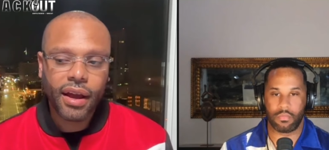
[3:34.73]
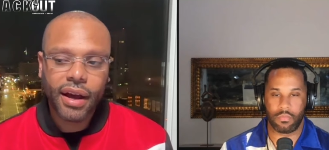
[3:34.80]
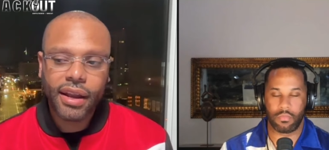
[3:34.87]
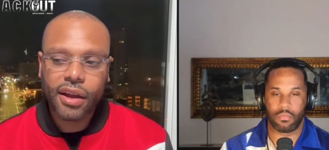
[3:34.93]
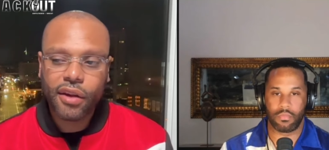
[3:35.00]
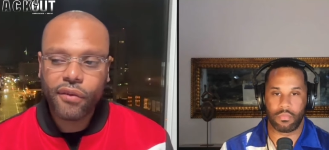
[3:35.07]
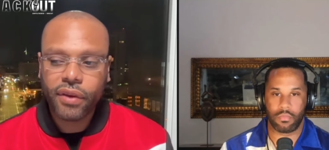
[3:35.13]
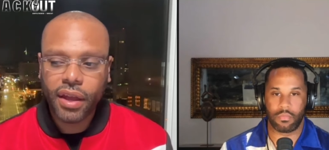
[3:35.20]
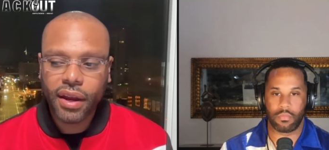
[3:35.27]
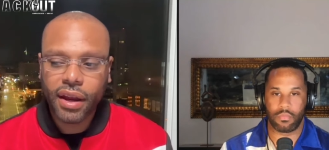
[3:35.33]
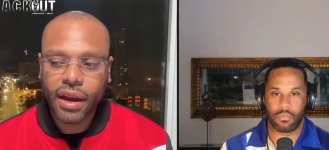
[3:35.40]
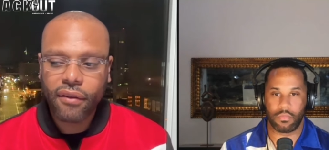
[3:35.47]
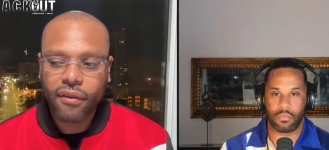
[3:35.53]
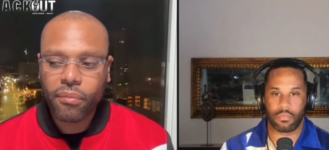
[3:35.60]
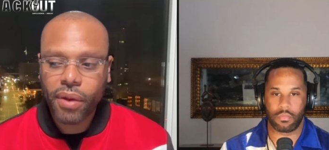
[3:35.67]
Speaker 1: I never forget it. I
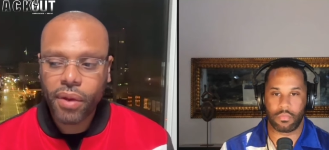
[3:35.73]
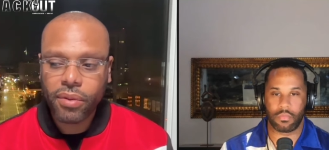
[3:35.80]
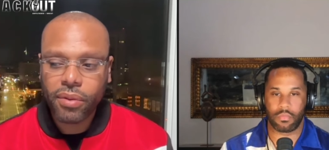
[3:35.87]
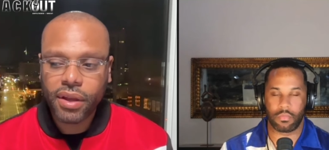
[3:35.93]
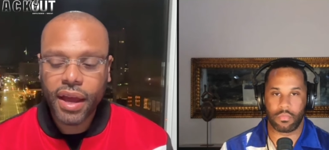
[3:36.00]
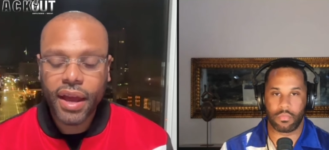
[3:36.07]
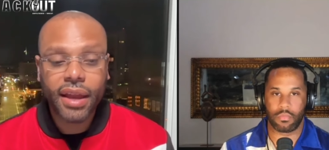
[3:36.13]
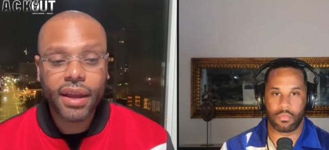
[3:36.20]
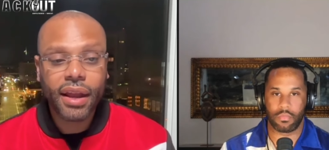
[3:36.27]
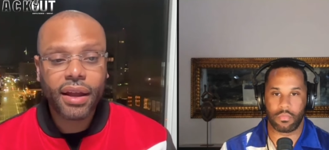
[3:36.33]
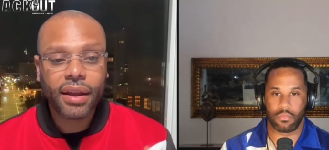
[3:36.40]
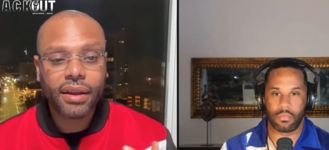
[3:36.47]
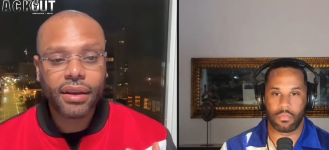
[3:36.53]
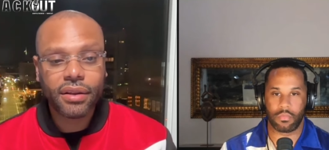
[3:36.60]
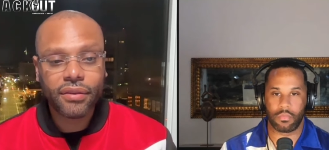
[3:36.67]
remember that, and that
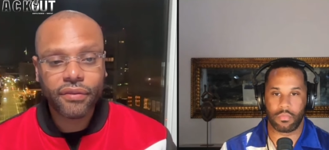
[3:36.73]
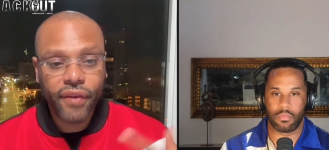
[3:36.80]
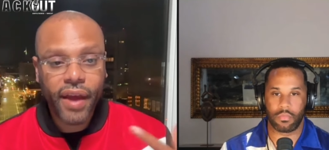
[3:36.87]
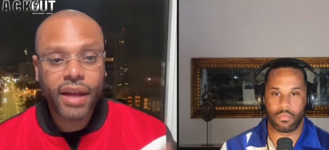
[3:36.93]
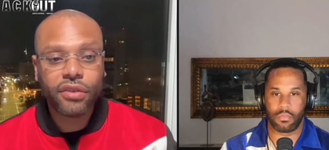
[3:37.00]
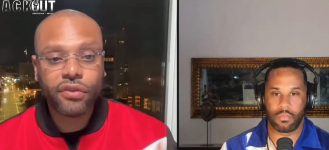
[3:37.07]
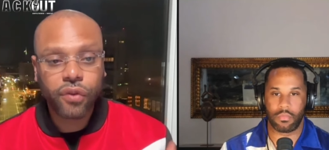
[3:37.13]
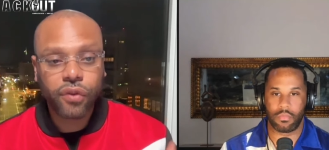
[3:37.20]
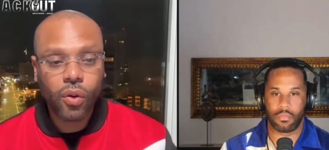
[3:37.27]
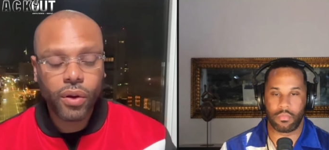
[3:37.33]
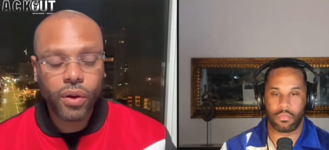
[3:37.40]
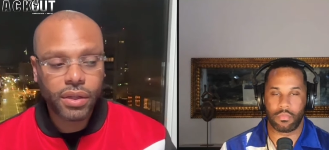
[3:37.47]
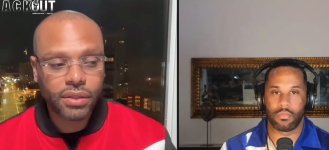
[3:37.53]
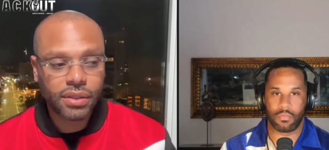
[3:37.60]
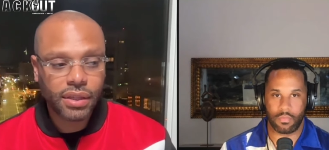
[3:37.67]
fast
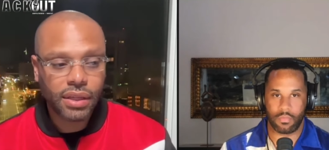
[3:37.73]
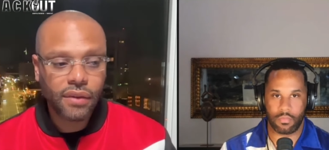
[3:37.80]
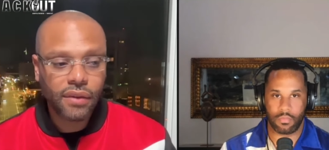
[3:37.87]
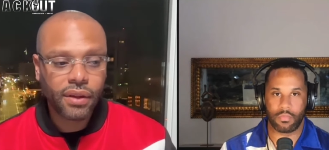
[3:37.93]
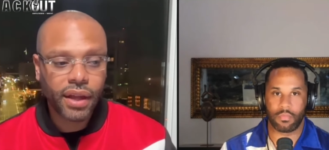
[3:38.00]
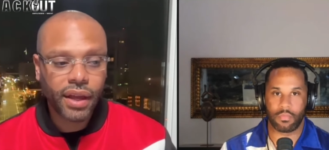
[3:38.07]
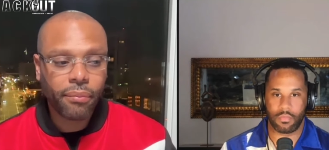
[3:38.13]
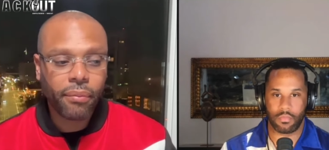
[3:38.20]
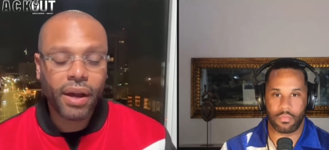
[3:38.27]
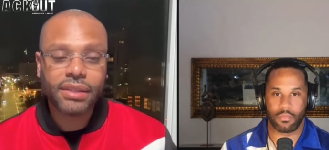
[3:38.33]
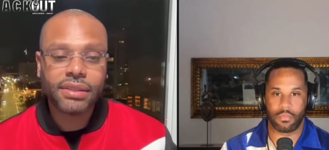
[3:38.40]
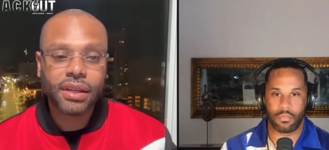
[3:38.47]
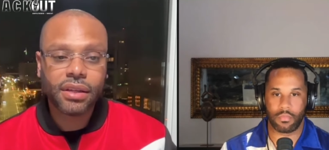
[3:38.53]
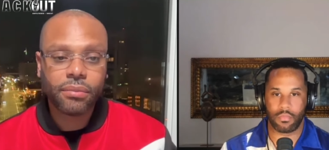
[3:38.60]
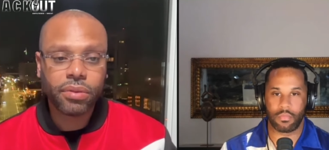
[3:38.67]
forward to even like my
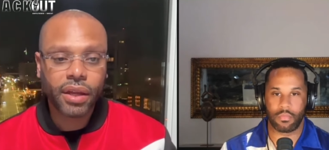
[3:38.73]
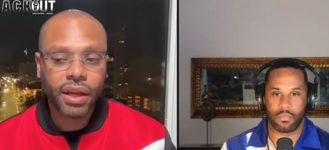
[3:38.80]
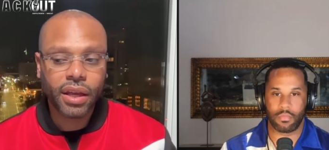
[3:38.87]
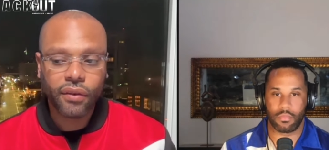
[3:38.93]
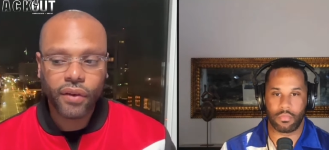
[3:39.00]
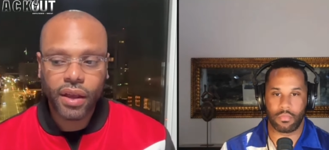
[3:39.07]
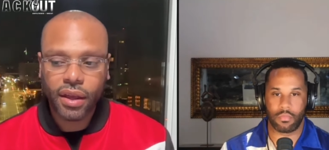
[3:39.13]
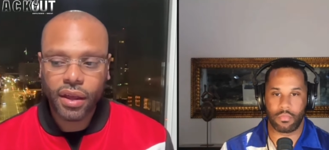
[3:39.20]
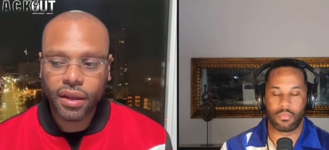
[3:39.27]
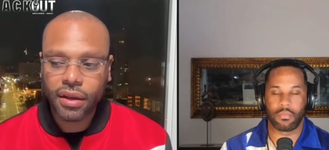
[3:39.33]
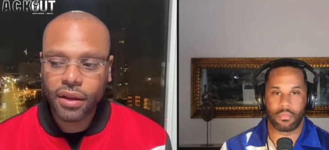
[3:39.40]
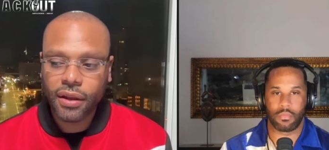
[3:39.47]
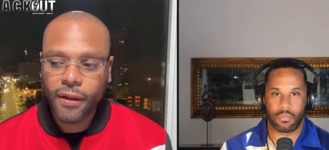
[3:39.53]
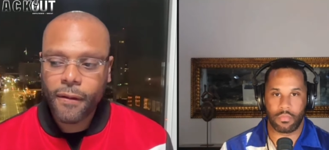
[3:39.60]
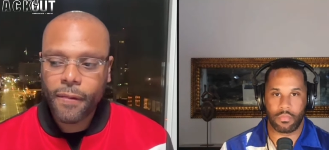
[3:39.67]
son playing right, and
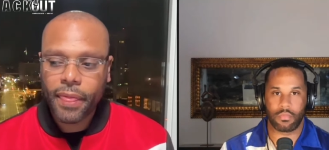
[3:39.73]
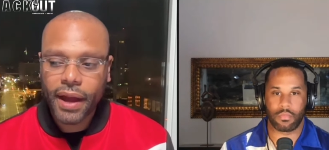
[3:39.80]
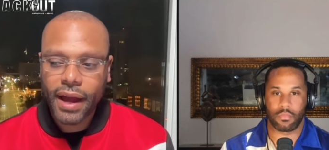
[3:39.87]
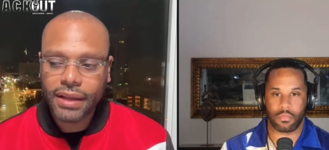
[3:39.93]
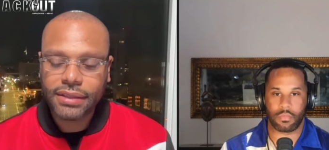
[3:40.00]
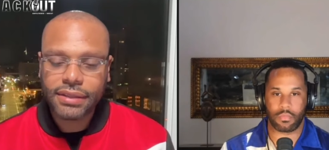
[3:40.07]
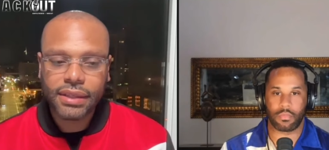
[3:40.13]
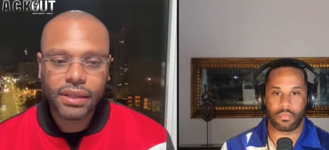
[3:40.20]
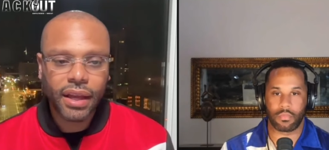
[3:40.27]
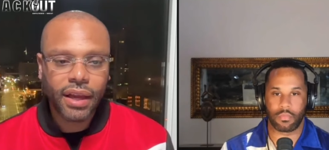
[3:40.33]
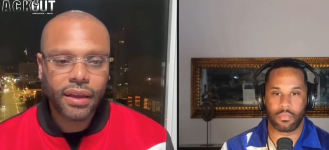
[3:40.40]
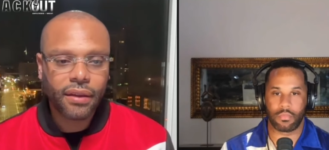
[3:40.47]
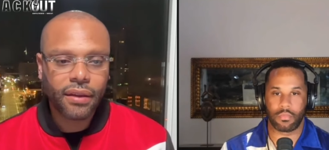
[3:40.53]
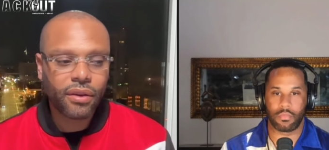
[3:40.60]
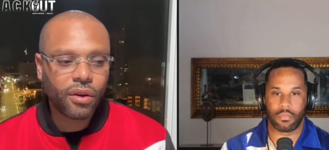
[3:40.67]
I see
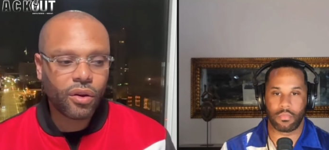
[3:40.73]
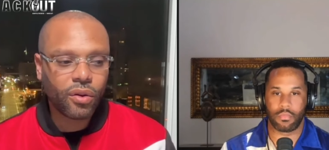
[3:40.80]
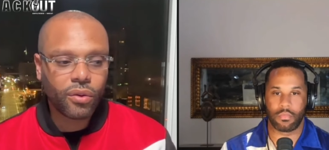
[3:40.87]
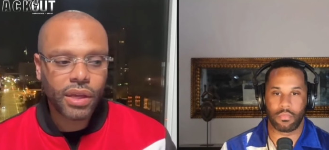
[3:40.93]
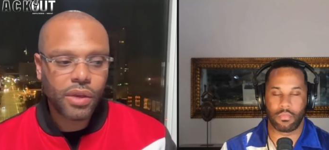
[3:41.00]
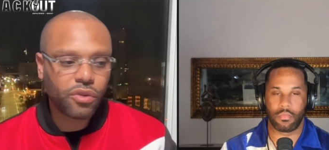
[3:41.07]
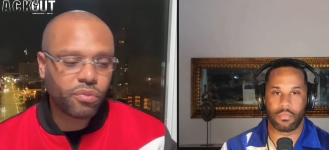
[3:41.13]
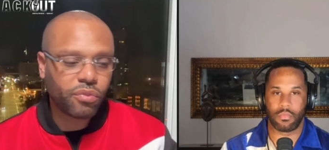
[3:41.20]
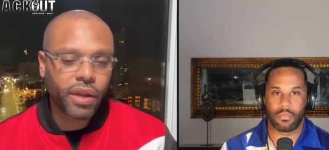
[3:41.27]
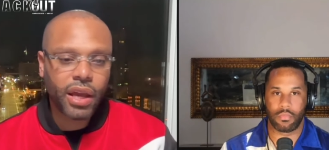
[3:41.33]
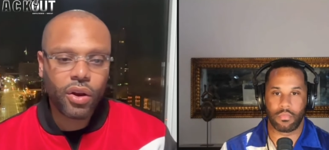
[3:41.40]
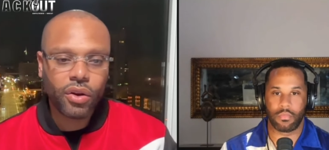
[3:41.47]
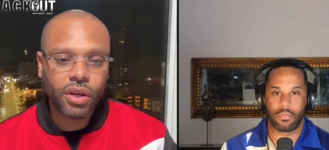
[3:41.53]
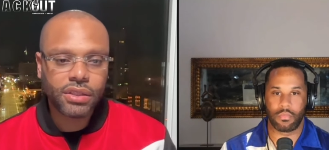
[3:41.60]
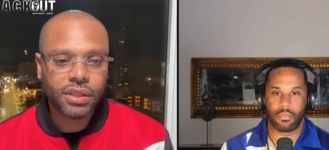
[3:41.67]
like you know he was playing
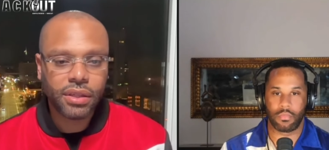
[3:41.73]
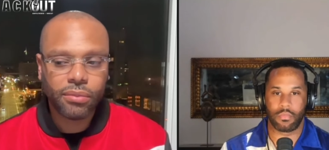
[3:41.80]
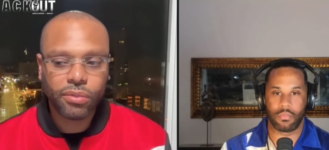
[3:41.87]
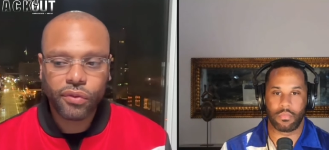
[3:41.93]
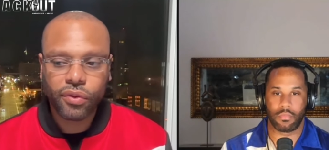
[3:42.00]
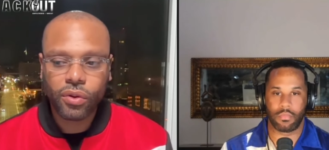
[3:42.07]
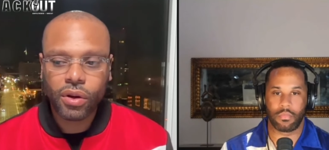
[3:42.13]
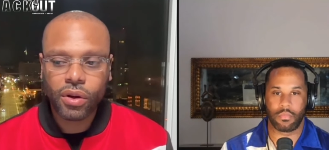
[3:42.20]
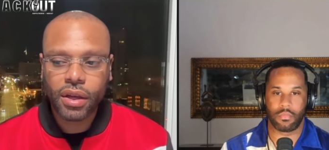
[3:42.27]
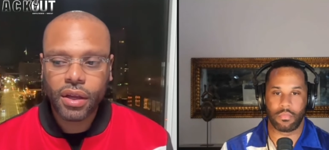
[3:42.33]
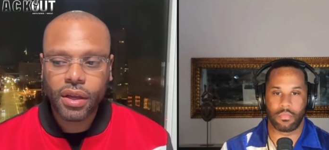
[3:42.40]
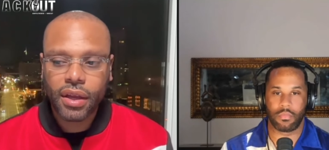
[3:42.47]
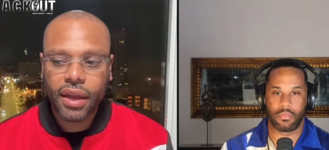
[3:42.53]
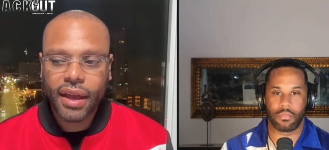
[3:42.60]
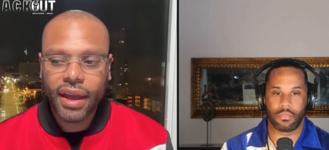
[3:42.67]
on the team before,
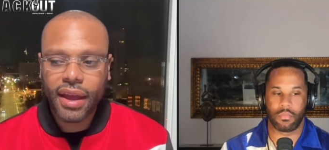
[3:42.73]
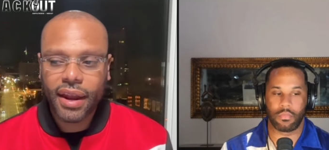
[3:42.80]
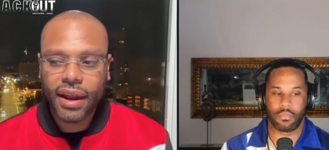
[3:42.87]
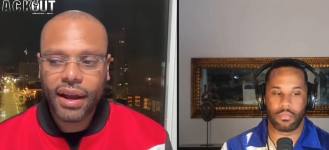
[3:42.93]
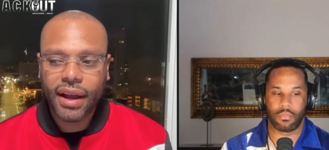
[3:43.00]
and